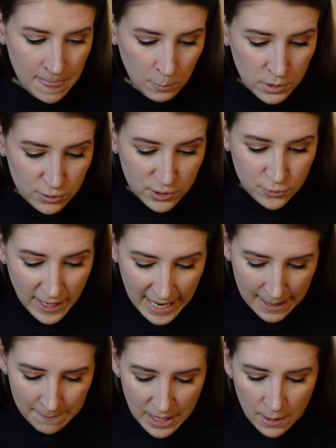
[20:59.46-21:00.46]
which was
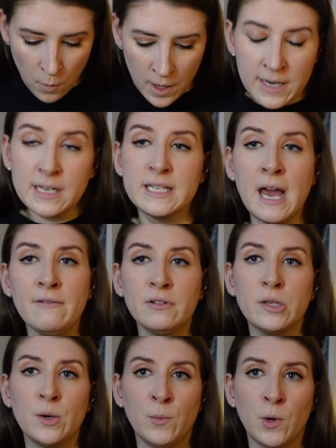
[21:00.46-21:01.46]
great, but I wanted it to have a
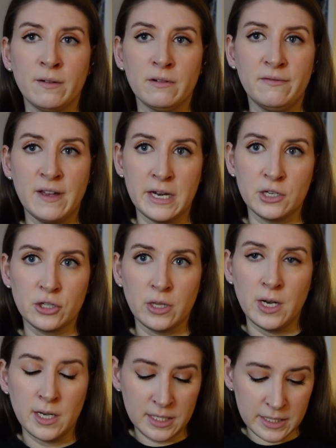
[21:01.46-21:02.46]
little more of a finished look.